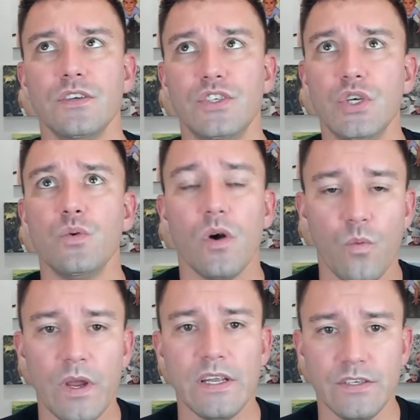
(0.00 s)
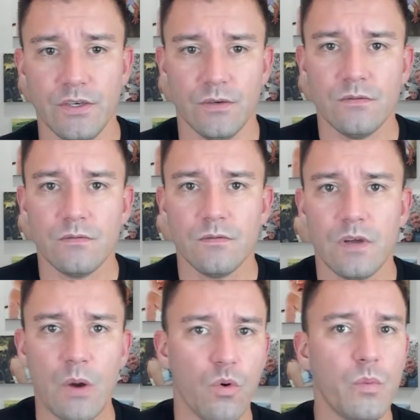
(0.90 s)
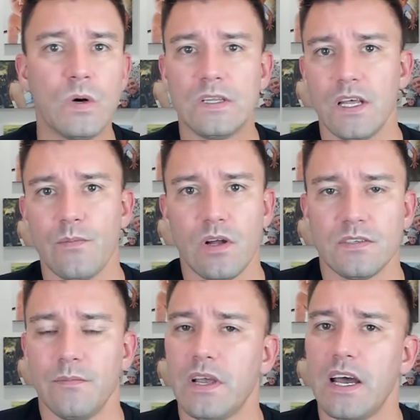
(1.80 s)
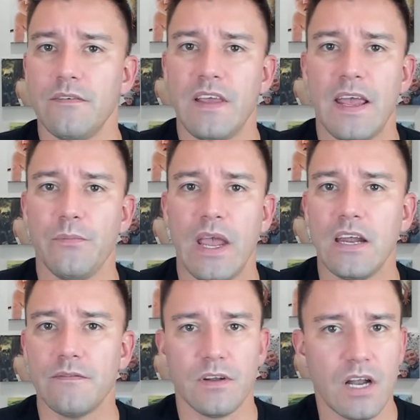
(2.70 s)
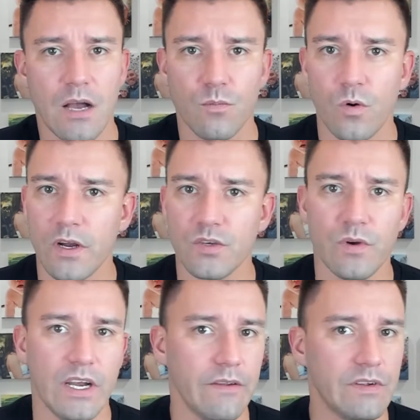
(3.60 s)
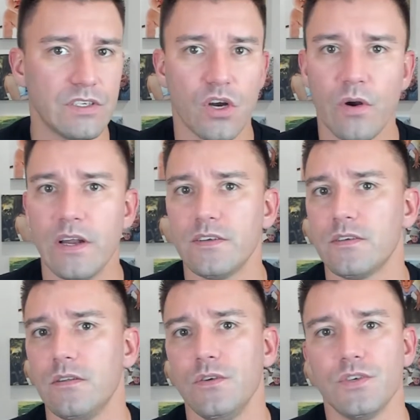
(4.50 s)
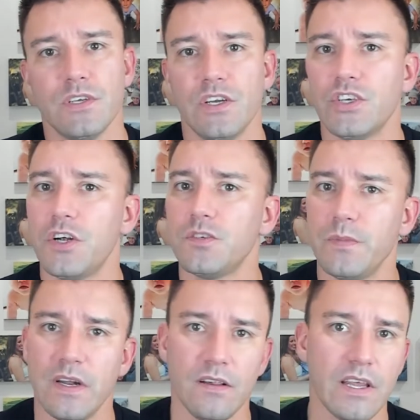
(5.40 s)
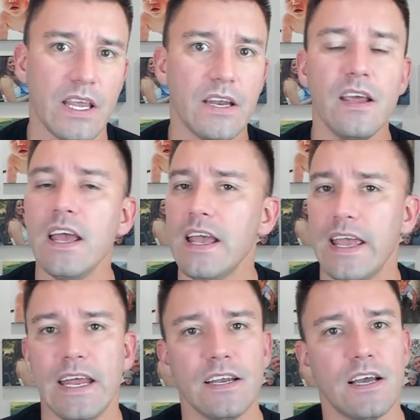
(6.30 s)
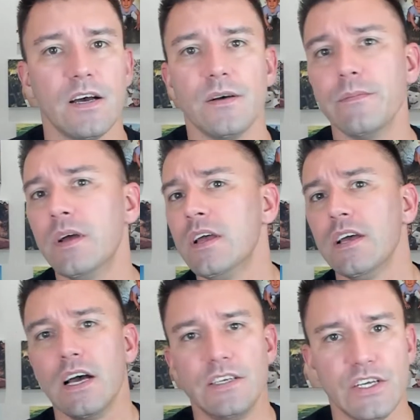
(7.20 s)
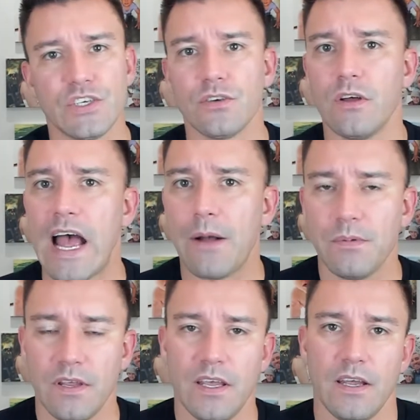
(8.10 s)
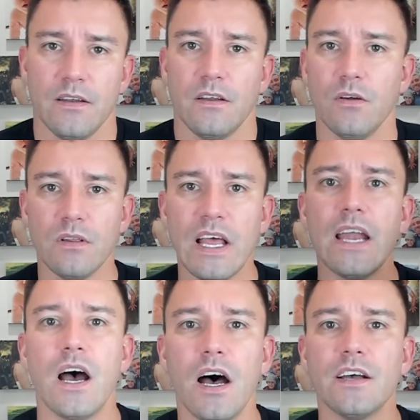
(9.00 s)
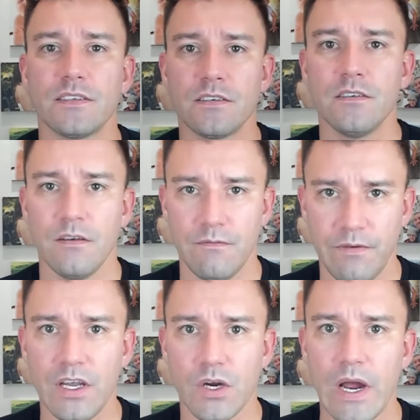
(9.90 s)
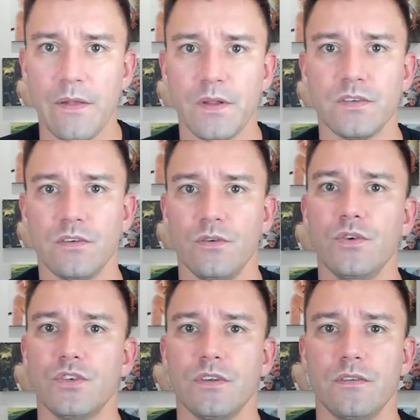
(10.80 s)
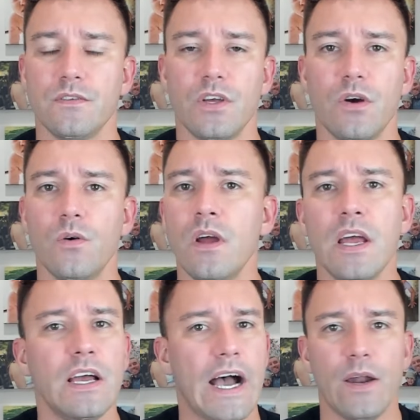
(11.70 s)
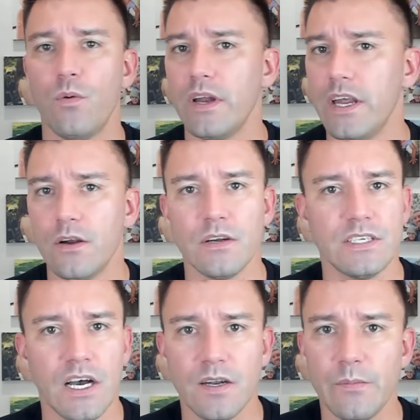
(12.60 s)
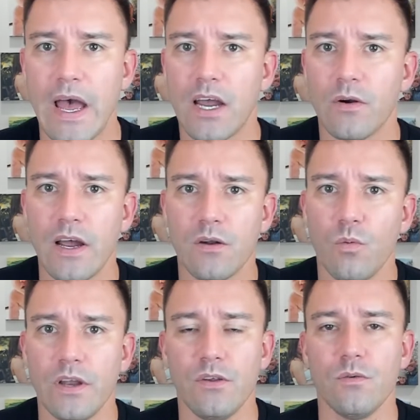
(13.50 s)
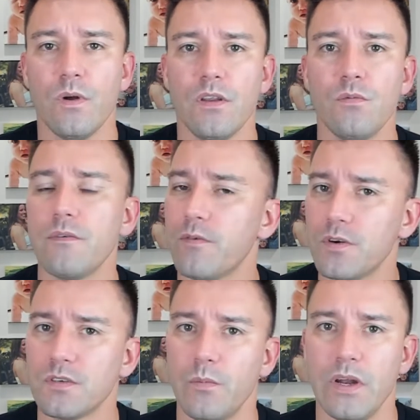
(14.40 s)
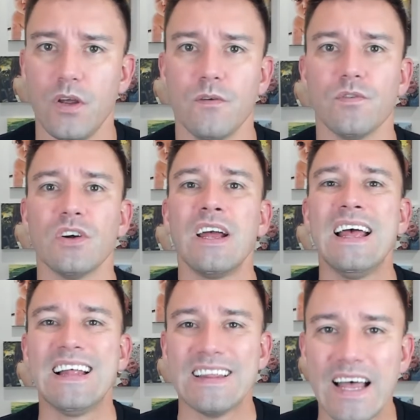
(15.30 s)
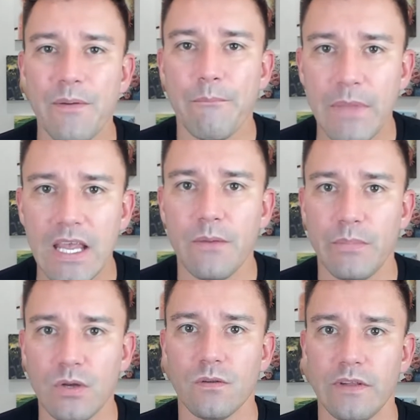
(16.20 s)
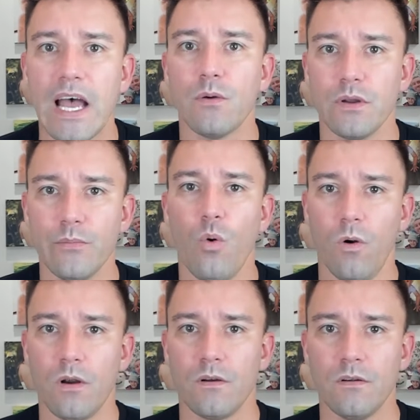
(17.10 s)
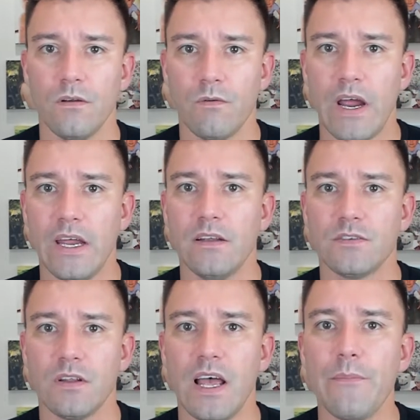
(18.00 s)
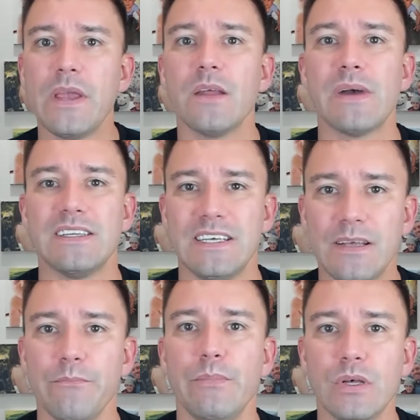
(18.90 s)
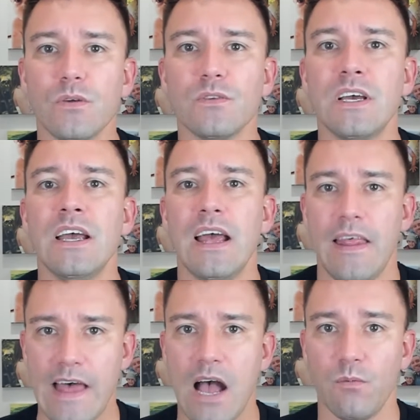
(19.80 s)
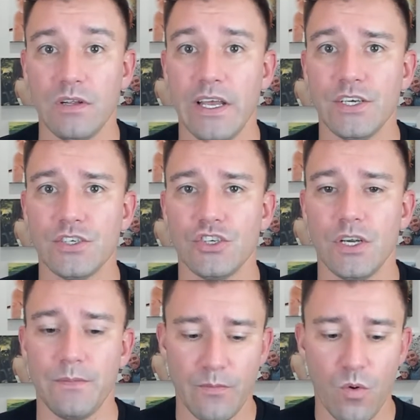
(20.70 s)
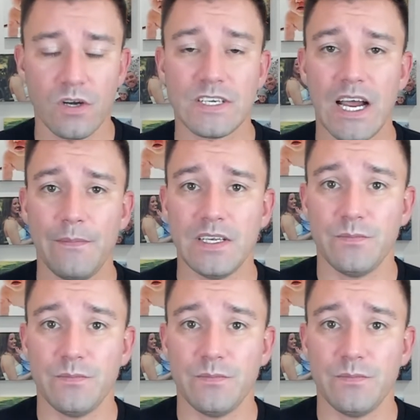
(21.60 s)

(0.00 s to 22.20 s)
do what we do, and we'll put them on some kind of campaign if they're not mortgage ready. If it's a credit solution, a judgment, a lien, income, additional applicant, let us figure out the solution. So I don't want to hear a ton of background when you refer somebody over. Let me build that rapport, right? So let me and my team build that relationship. The more time they